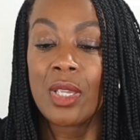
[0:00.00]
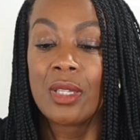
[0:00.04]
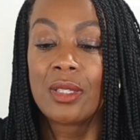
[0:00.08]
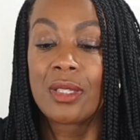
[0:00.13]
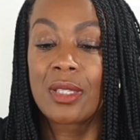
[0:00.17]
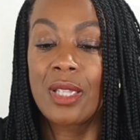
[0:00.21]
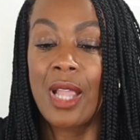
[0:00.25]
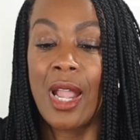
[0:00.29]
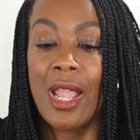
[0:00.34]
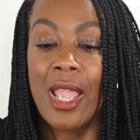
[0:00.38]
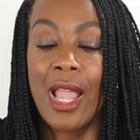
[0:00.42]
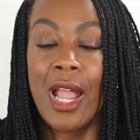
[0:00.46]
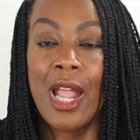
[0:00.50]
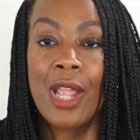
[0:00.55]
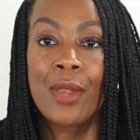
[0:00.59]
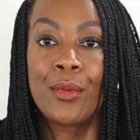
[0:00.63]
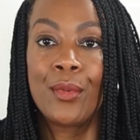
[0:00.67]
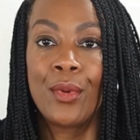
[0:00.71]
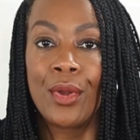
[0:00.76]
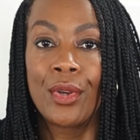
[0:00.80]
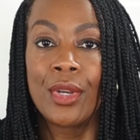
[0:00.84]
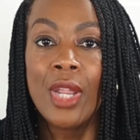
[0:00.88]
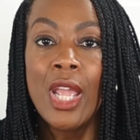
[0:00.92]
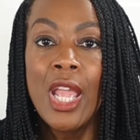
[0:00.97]
Sky High
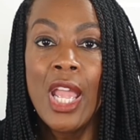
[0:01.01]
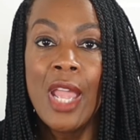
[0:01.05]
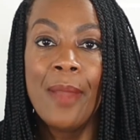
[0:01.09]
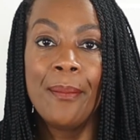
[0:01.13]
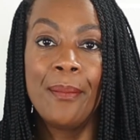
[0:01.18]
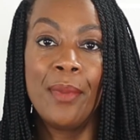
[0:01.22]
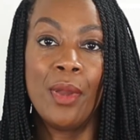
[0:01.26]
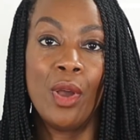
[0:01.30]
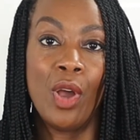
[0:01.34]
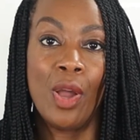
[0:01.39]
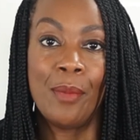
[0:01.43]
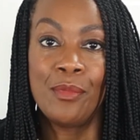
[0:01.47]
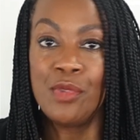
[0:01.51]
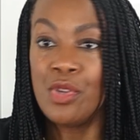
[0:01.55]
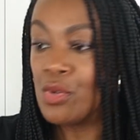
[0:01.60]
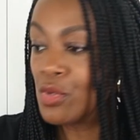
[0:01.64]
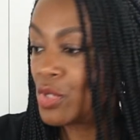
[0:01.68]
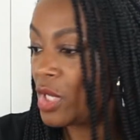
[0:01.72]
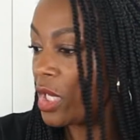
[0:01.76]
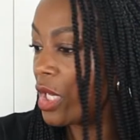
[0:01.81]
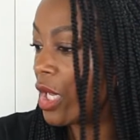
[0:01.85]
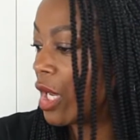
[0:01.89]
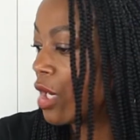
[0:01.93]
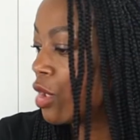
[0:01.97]
one. But I'm
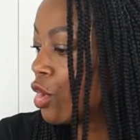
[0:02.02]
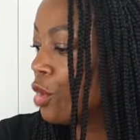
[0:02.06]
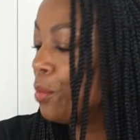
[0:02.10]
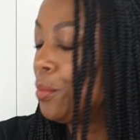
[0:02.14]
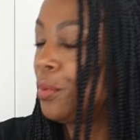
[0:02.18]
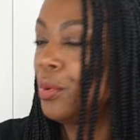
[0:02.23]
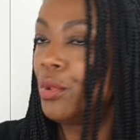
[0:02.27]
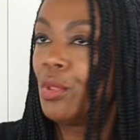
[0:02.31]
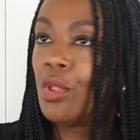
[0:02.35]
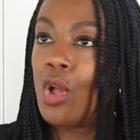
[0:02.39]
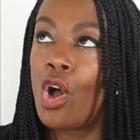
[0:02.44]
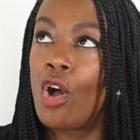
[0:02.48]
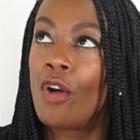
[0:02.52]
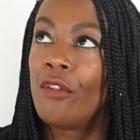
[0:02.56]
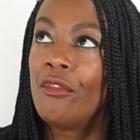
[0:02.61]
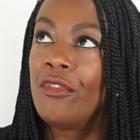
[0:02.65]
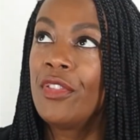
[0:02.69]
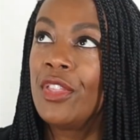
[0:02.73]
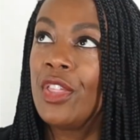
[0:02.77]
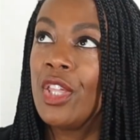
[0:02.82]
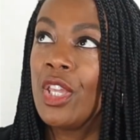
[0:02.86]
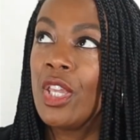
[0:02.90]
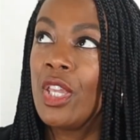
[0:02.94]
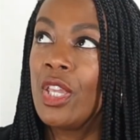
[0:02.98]
using a couple
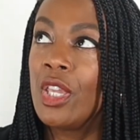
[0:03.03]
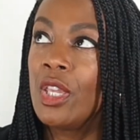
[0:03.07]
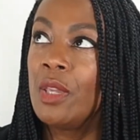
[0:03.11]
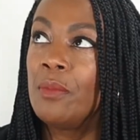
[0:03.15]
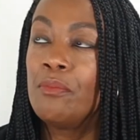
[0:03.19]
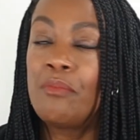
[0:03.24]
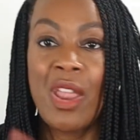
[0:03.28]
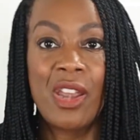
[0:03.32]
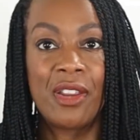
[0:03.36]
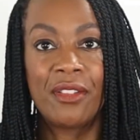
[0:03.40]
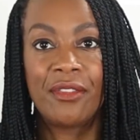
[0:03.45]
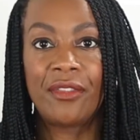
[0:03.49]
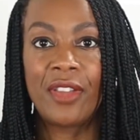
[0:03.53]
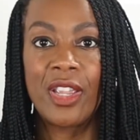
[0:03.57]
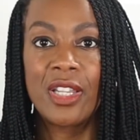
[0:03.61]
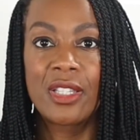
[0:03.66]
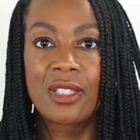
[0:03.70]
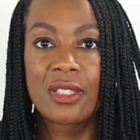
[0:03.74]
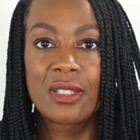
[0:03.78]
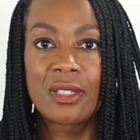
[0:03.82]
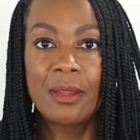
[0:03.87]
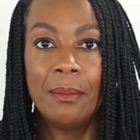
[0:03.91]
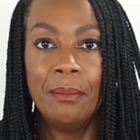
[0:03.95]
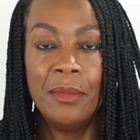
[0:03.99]
of the
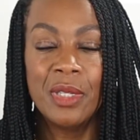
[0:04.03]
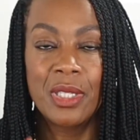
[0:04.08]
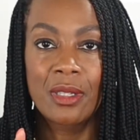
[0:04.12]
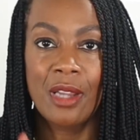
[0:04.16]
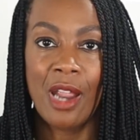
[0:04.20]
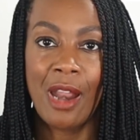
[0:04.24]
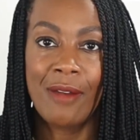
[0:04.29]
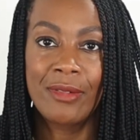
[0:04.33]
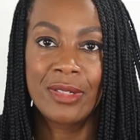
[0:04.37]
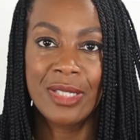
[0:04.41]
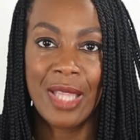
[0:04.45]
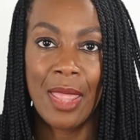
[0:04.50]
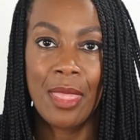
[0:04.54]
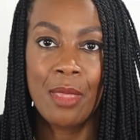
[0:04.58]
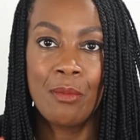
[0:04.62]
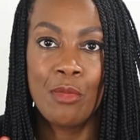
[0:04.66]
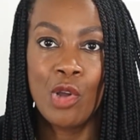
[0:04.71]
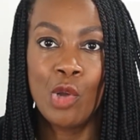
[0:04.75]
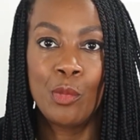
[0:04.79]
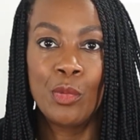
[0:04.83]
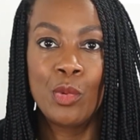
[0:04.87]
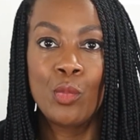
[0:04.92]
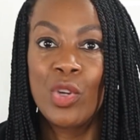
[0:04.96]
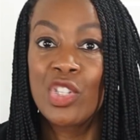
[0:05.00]
Benefits mascaras at the
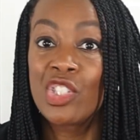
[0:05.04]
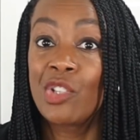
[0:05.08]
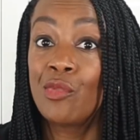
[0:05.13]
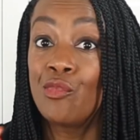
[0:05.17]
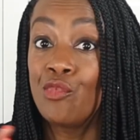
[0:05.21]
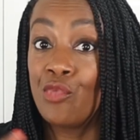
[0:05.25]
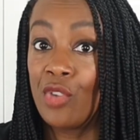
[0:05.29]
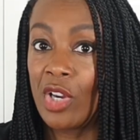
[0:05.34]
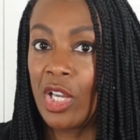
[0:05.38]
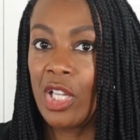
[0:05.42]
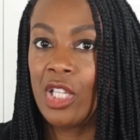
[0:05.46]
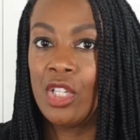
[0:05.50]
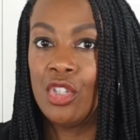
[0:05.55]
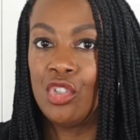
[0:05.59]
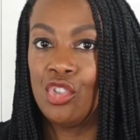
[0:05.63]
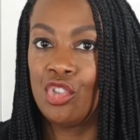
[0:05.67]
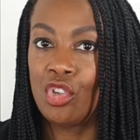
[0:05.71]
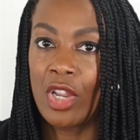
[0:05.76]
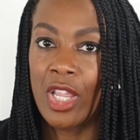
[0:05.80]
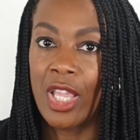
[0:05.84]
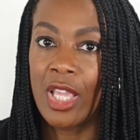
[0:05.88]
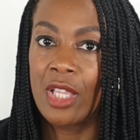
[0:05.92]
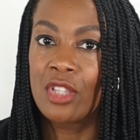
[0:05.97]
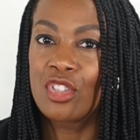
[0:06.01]
moment, which I'm really
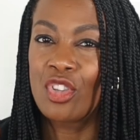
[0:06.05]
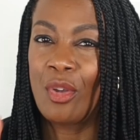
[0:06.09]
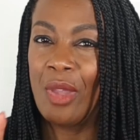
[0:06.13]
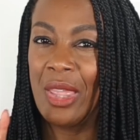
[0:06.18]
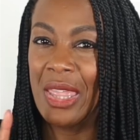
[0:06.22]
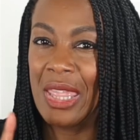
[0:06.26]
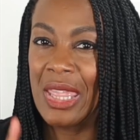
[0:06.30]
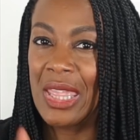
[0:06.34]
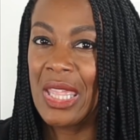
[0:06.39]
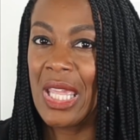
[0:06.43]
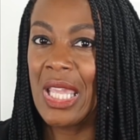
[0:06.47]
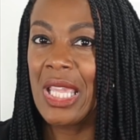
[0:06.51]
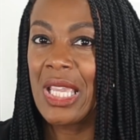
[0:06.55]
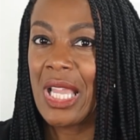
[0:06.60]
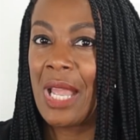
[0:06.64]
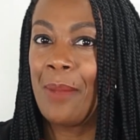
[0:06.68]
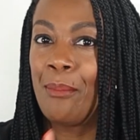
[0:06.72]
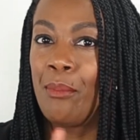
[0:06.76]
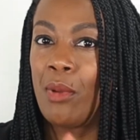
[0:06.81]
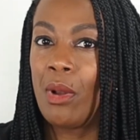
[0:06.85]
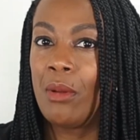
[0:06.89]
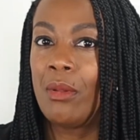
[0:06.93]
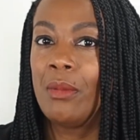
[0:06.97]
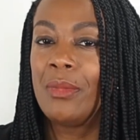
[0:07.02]
enjoying, so I think
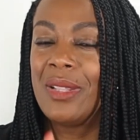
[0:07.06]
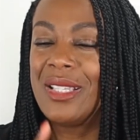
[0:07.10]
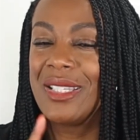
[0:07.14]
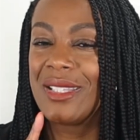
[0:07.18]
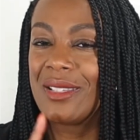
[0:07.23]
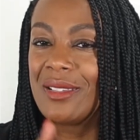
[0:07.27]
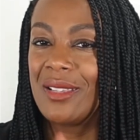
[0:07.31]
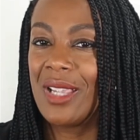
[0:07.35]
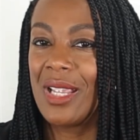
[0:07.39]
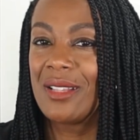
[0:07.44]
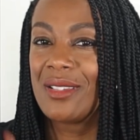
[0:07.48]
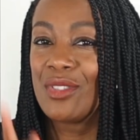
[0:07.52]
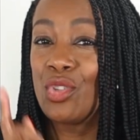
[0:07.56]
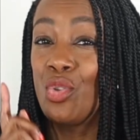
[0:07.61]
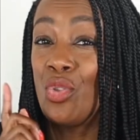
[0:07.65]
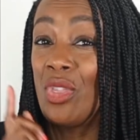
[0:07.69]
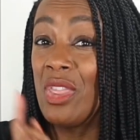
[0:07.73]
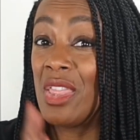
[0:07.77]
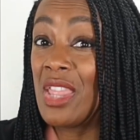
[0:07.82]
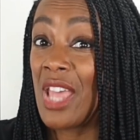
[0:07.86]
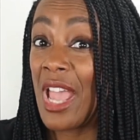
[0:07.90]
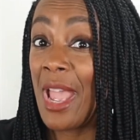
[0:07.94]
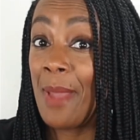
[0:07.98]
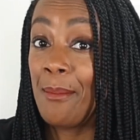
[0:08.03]
I'll probably stick to
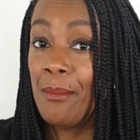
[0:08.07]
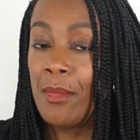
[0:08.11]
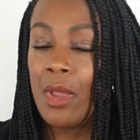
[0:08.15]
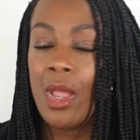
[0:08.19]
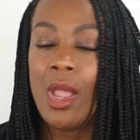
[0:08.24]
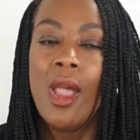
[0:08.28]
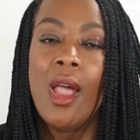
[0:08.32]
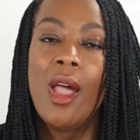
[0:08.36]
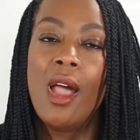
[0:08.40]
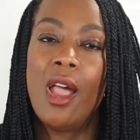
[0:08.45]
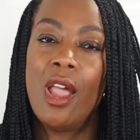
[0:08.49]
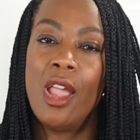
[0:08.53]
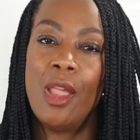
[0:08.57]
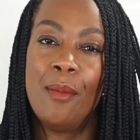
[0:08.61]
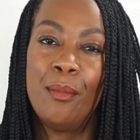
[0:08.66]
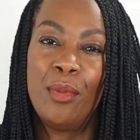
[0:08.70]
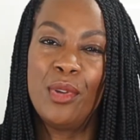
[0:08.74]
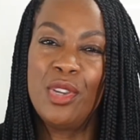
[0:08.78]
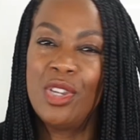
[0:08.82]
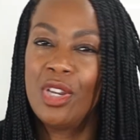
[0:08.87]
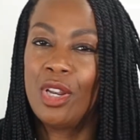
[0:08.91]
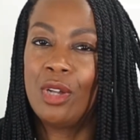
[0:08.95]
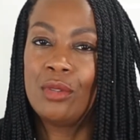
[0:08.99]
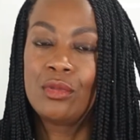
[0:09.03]
them.
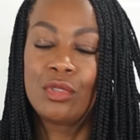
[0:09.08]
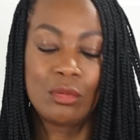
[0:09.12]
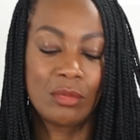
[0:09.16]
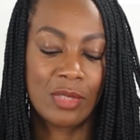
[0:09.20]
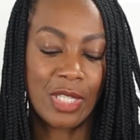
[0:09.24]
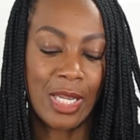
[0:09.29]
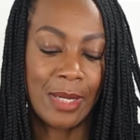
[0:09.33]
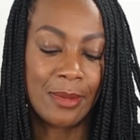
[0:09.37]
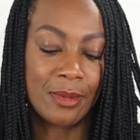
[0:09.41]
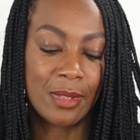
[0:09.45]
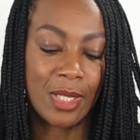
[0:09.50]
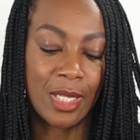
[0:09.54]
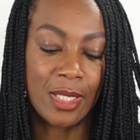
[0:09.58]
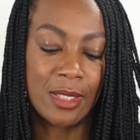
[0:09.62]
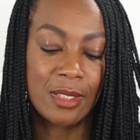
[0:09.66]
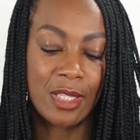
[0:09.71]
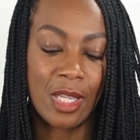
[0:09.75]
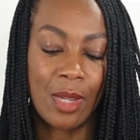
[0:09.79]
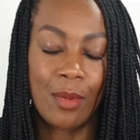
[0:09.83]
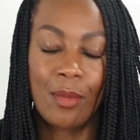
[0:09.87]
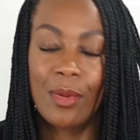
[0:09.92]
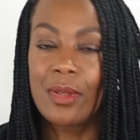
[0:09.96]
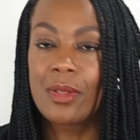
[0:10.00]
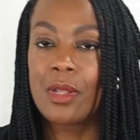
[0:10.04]
But you know, sometimes, like I
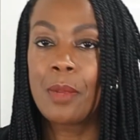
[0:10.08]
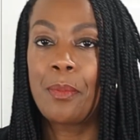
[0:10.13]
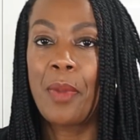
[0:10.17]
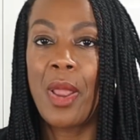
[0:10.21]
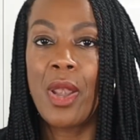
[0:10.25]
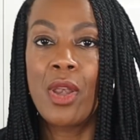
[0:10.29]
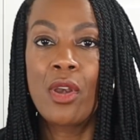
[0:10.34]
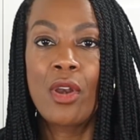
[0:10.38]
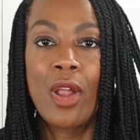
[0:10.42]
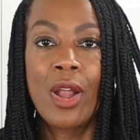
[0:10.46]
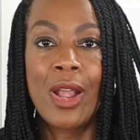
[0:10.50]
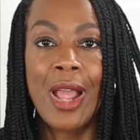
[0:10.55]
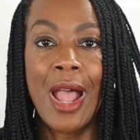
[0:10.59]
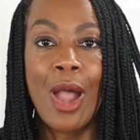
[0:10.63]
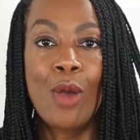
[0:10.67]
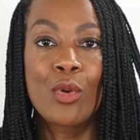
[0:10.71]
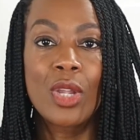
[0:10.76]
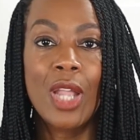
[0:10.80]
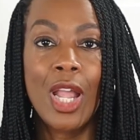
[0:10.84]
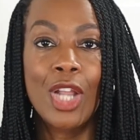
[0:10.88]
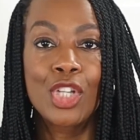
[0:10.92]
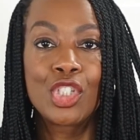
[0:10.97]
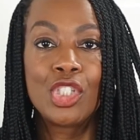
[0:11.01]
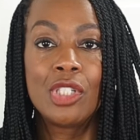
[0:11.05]
say, depending on how
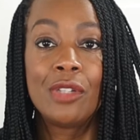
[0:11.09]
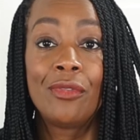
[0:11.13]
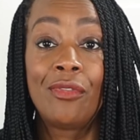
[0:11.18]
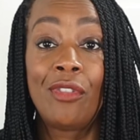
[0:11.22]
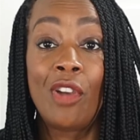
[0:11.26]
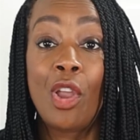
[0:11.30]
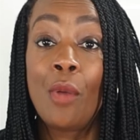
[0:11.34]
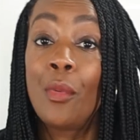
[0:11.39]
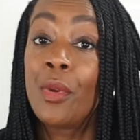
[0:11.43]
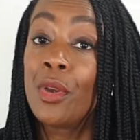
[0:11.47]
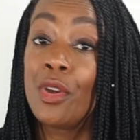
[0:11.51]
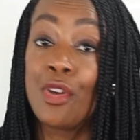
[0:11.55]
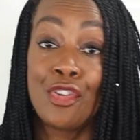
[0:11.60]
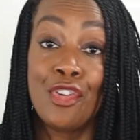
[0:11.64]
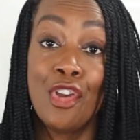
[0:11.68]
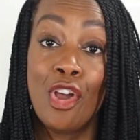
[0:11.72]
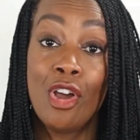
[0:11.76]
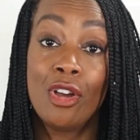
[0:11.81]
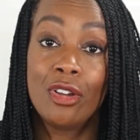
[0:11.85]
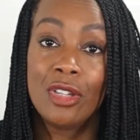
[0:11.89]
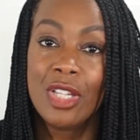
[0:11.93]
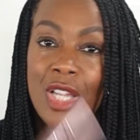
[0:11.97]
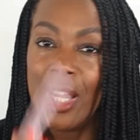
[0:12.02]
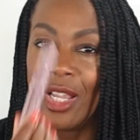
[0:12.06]
cash is flowing or
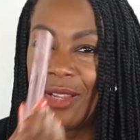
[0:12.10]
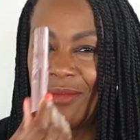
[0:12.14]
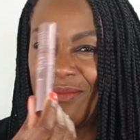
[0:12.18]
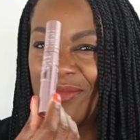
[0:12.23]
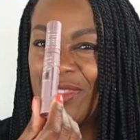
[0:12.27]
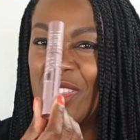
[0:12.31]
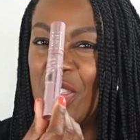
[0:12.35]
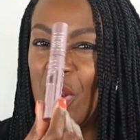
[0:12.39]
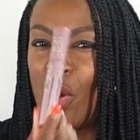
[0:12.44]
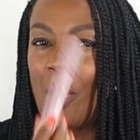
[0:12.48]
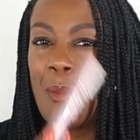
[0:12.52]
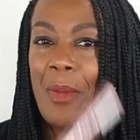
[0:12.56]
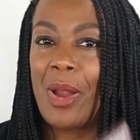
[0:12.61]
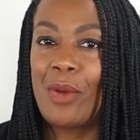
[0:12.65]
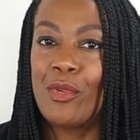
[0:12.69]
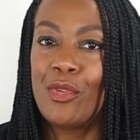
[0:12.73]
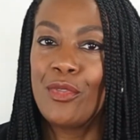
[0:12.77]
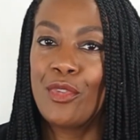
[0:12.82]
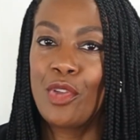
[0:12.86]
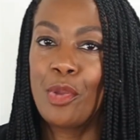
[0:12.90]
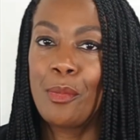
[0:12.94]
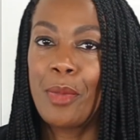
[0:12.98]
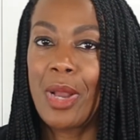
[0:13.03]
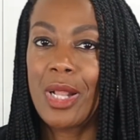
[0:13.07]
not, you know, I might
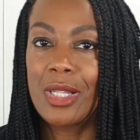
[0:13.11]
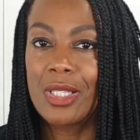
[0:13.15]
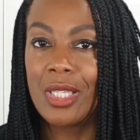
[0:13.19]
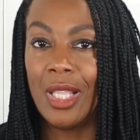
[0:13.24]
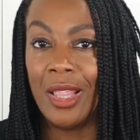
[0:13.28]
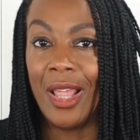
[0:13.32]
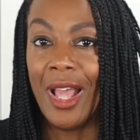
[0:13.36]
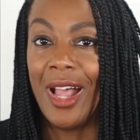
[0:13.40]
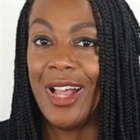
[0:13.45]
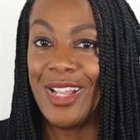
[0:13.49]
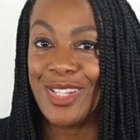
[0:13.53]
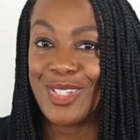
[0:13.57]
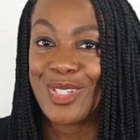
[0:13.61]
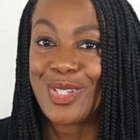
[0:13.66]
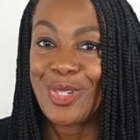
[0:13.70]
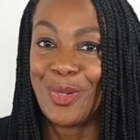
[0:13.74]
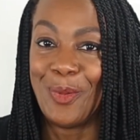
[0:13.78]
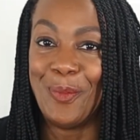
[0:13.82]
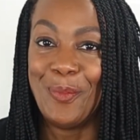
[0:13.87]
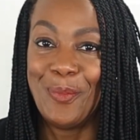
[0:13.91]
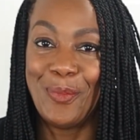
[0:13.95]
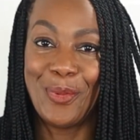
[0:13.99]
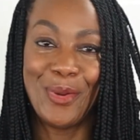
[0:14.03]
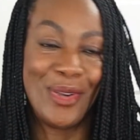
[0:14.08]
revert back to that at
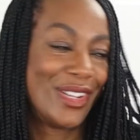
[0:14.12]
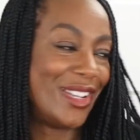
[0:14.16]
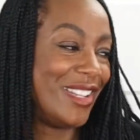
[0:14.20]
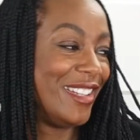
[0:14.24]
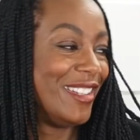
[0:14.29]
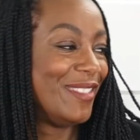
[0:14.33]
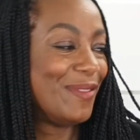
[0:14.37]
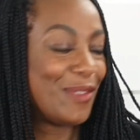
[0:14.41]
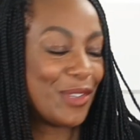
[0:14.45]
some point.